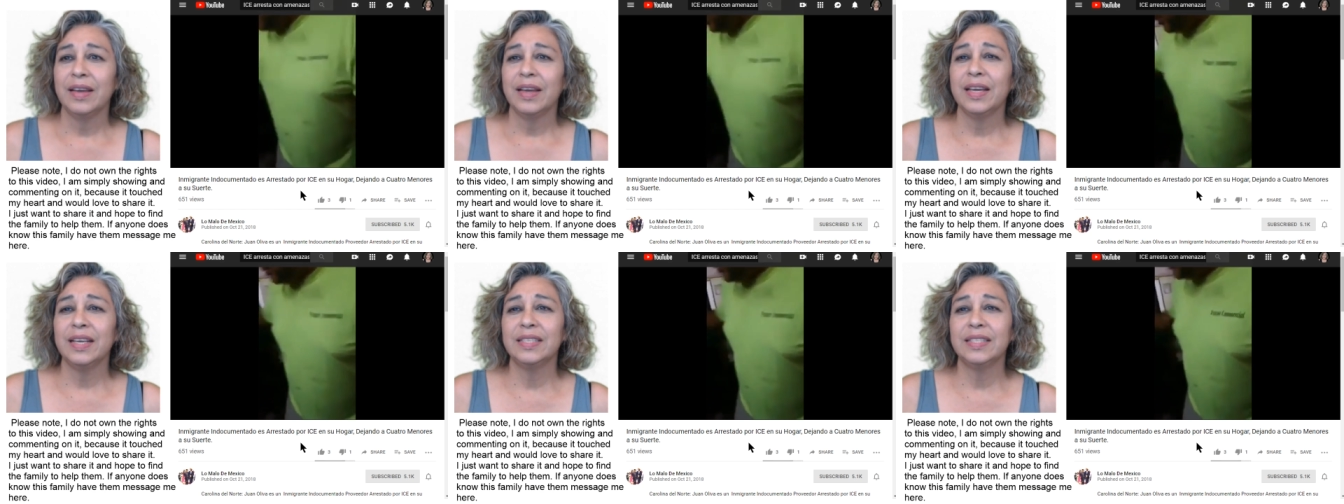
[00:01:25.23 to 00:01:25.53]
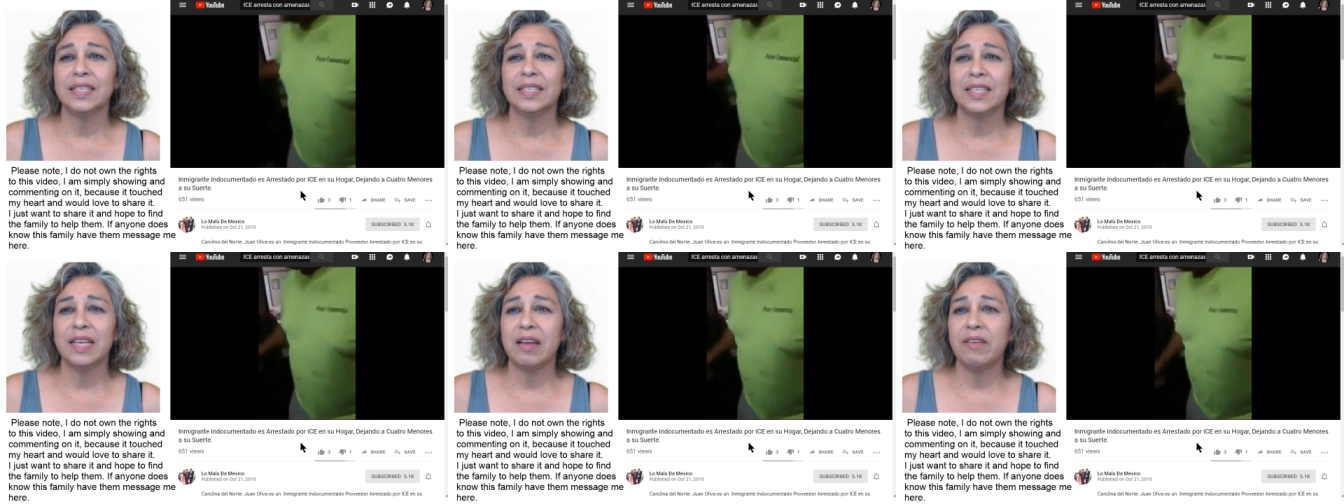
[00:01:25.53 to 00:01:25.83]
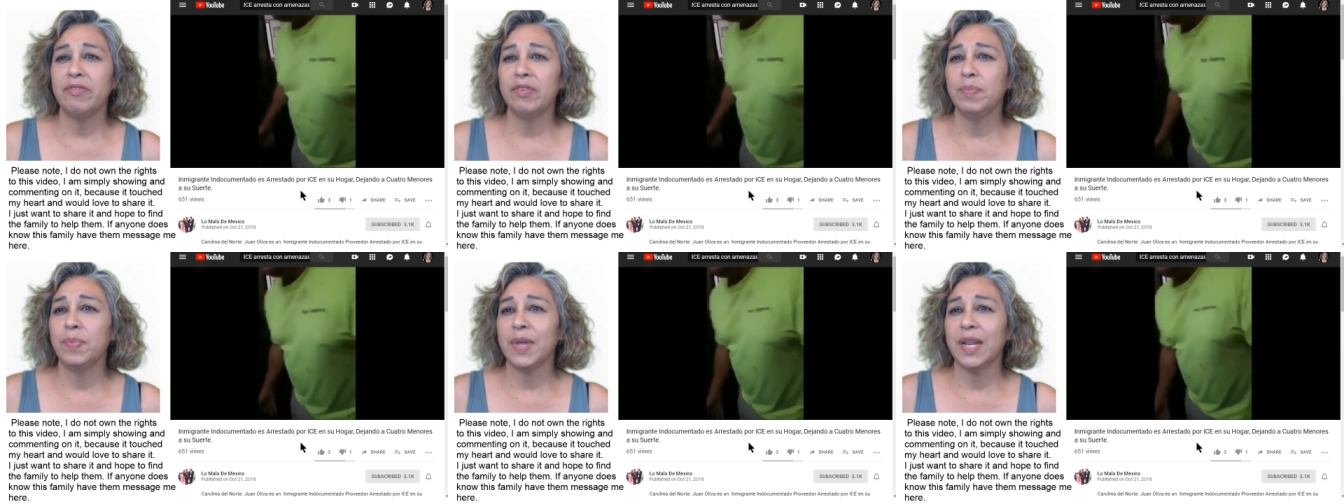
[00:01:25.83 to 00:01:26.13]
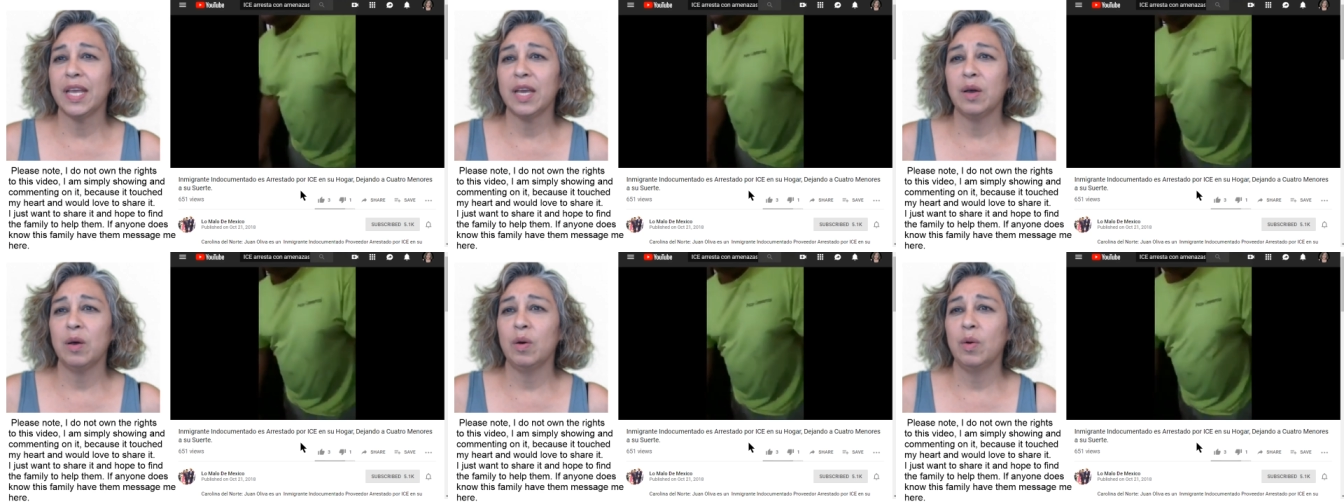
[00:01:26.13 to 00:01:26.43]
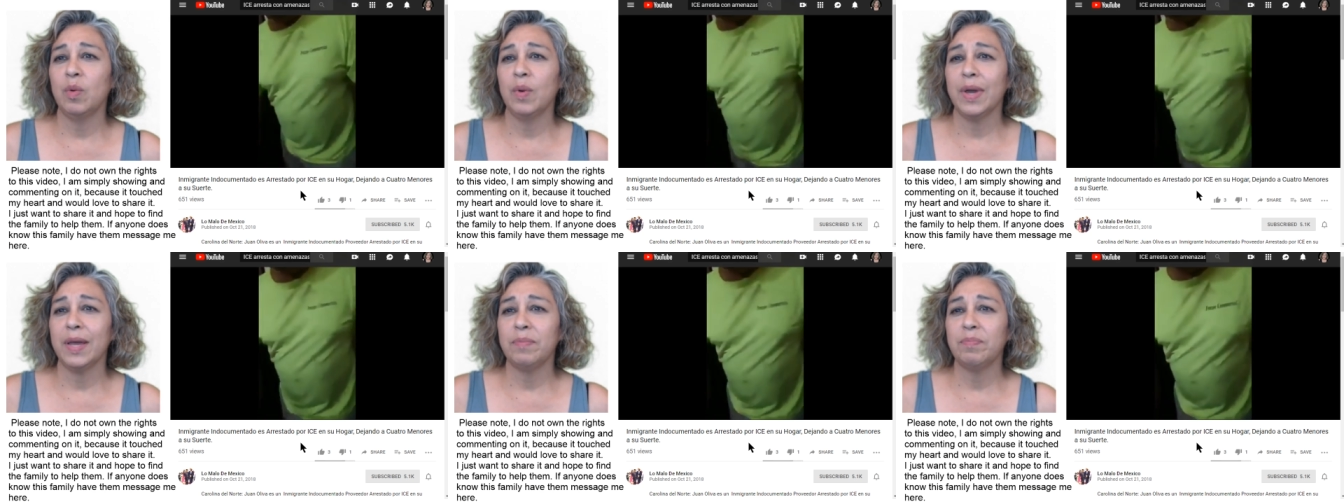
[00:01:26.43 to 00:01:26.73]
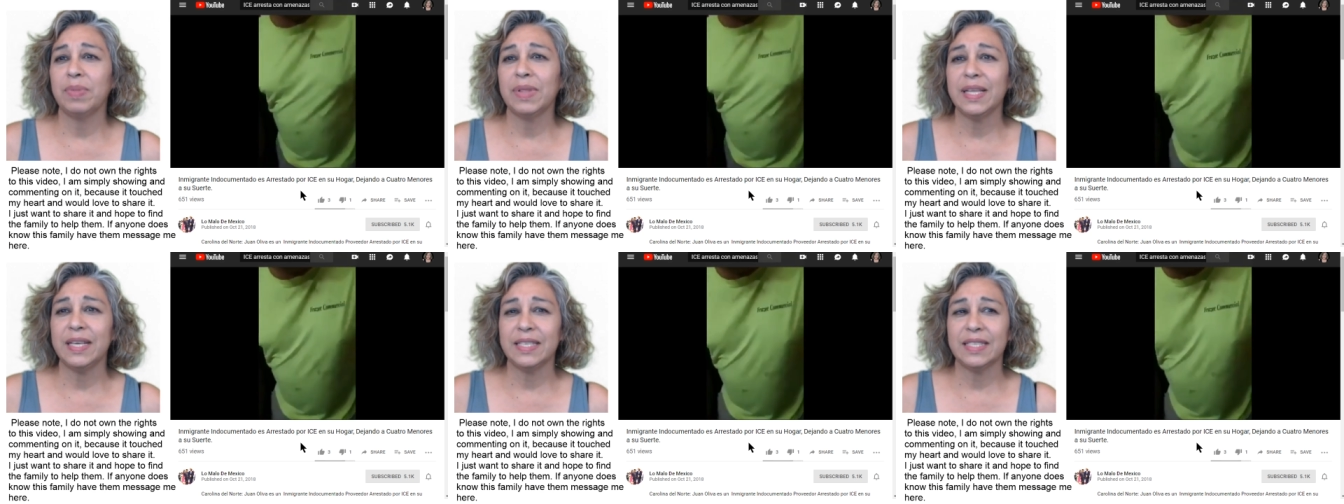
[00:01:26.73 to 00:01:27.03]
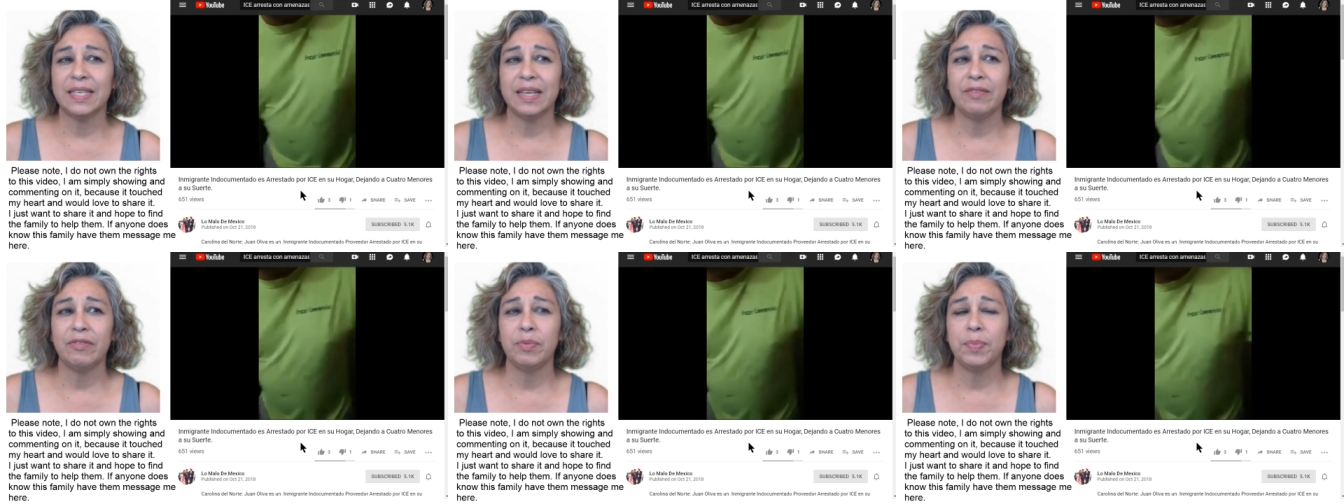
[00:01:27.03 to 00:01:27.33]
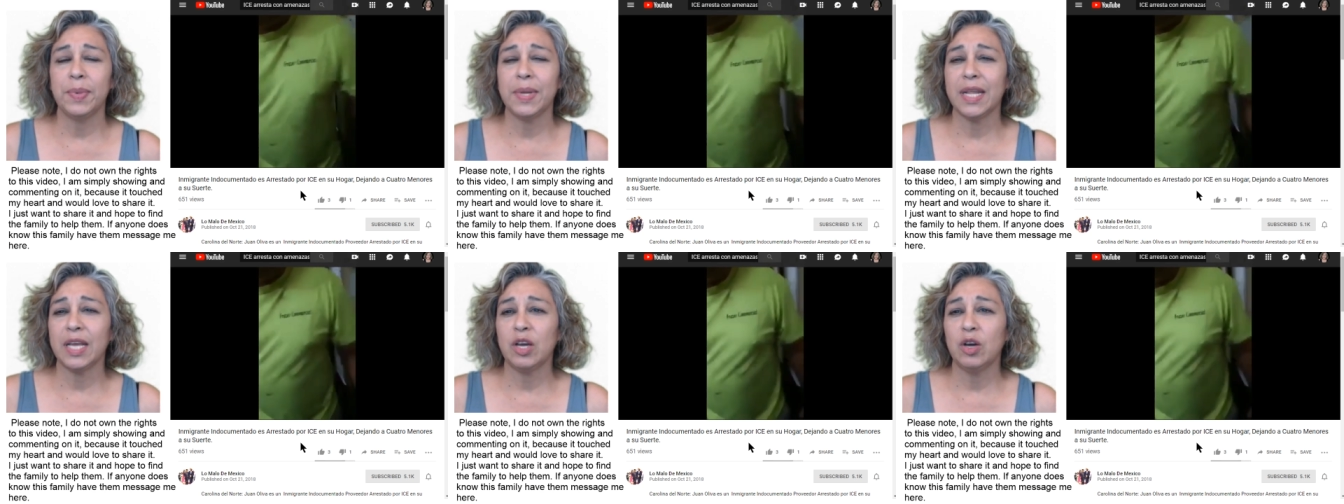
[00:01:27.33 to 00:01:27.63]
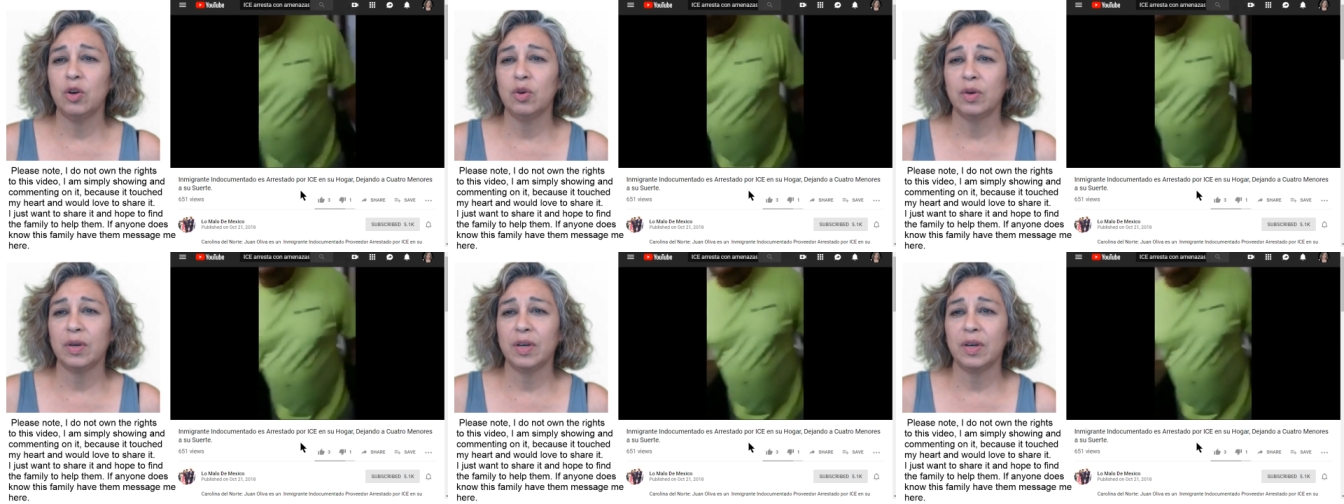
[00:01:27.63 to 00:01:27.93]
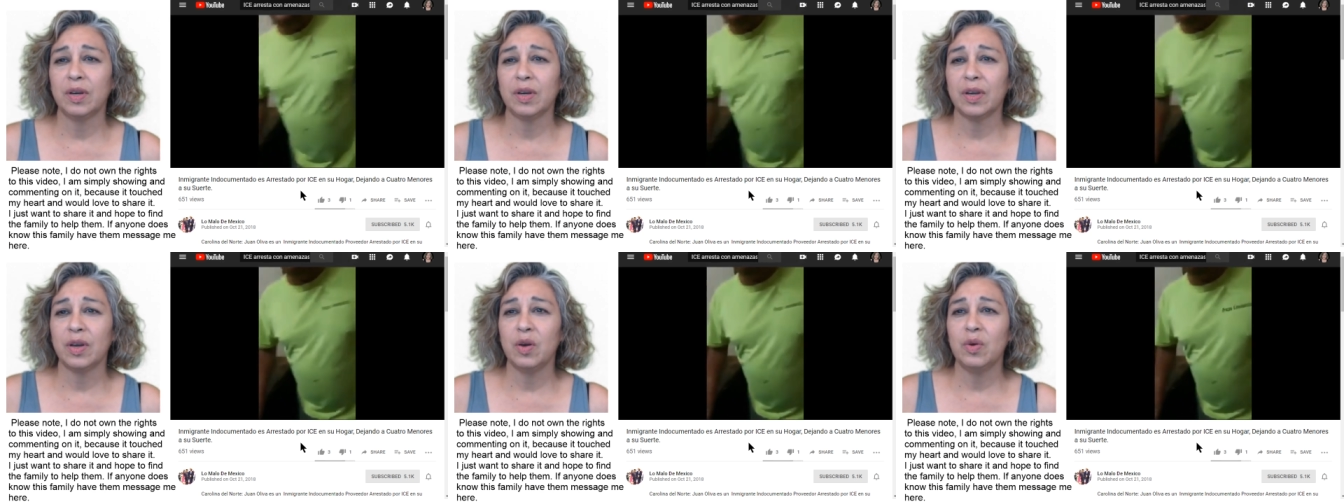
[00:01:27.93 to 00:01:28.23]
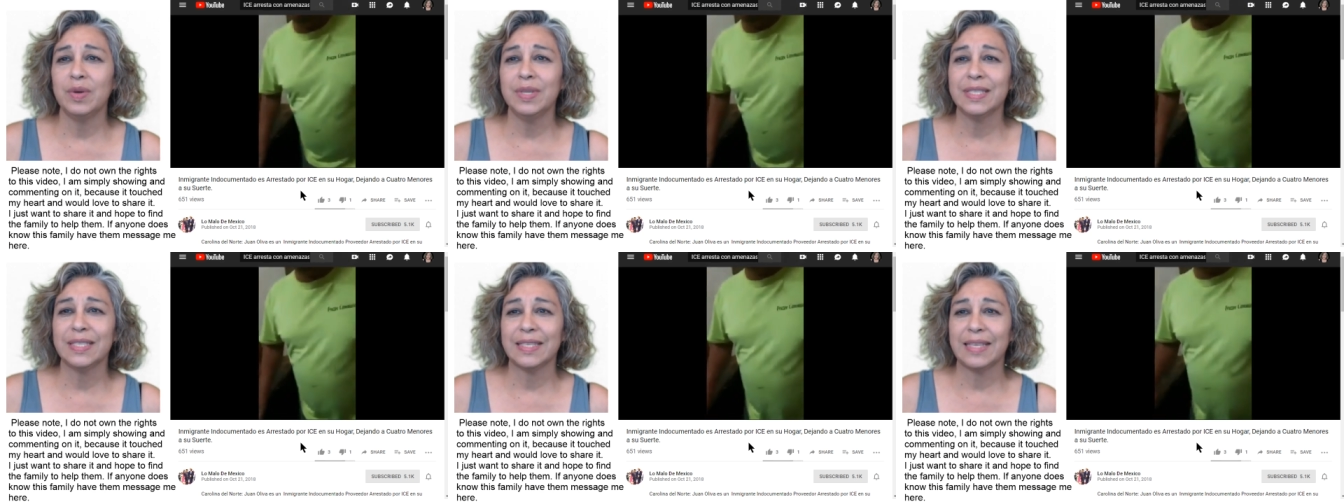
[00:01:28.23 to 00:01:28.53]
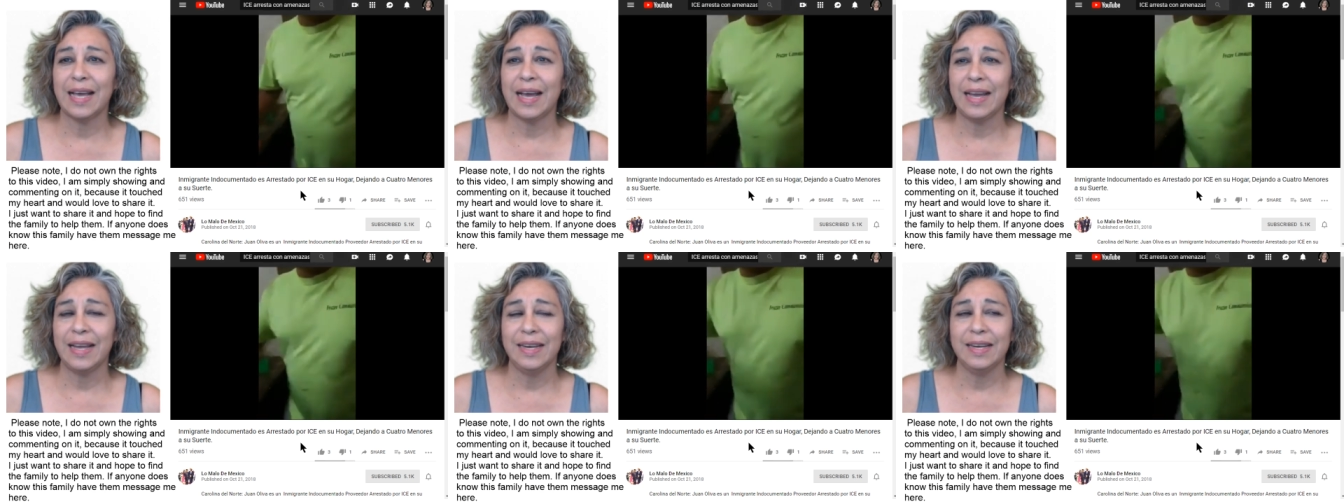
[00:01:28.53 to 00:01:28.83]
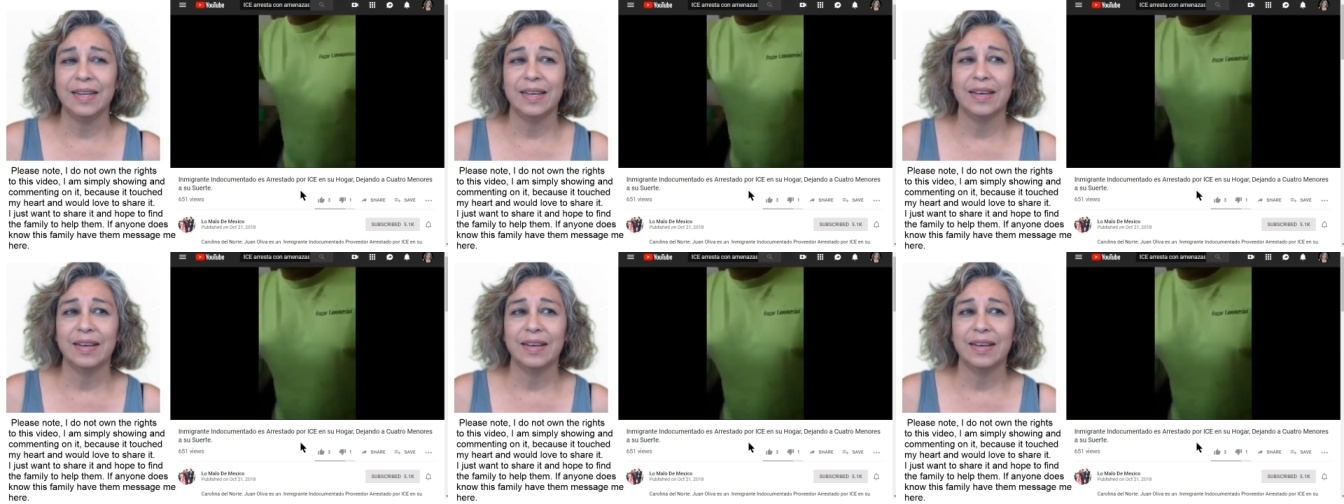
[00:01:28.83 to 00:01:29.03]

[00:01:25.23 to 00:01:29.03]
He says, everybody go away, please. Everybody go go inside.